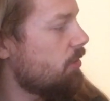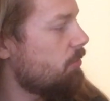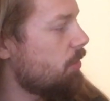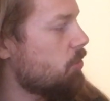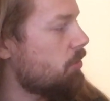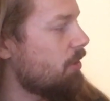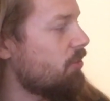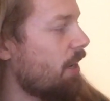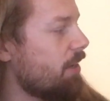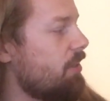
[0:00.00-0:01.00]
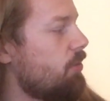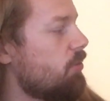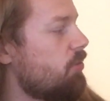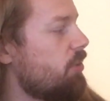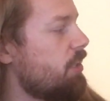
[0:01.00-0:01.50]
make sure we're exactly on
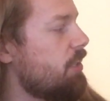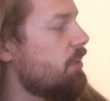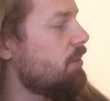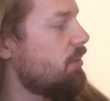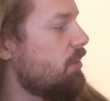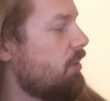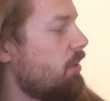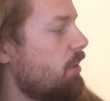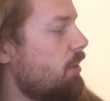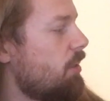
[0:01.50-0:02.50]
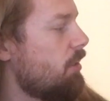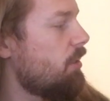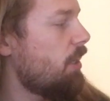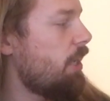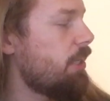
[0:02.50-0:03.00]
C,
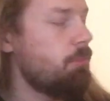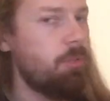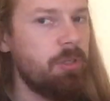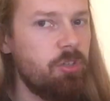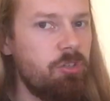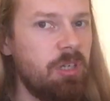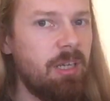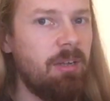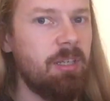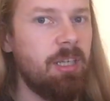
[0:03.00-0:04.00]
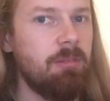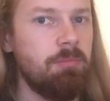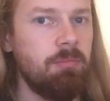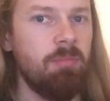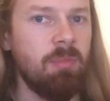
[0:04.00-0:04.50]
and then bring the string down again.
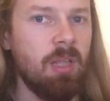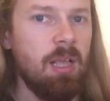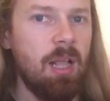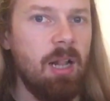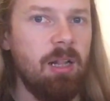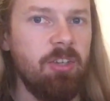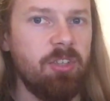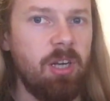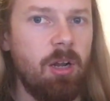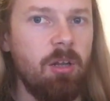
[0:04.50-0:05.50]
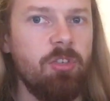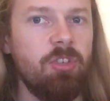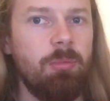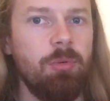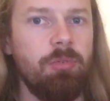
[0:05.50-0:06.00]
Let's get a
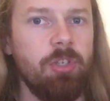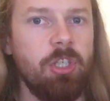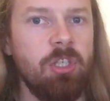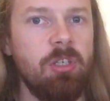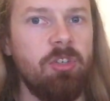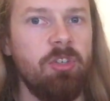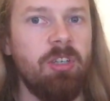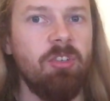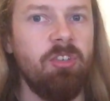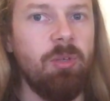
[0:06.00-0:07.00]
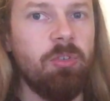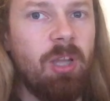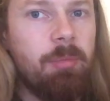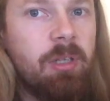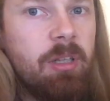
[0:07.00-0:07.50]
close-up of the tuner so you can see what's
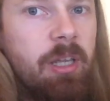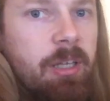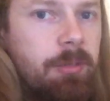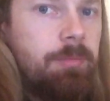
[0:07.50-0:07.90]
happening there.